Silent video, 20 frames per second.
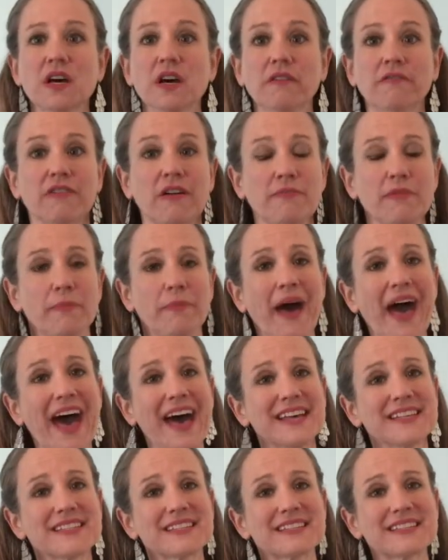from the
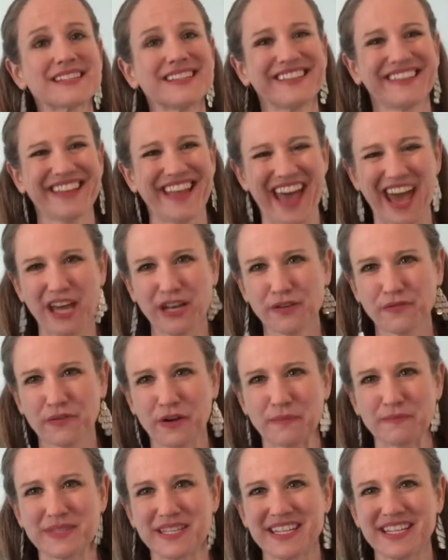past and
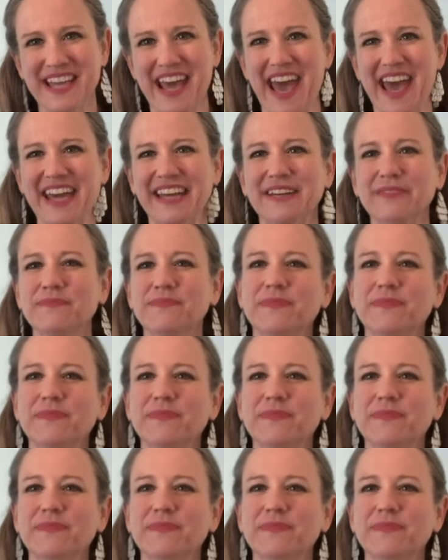from today.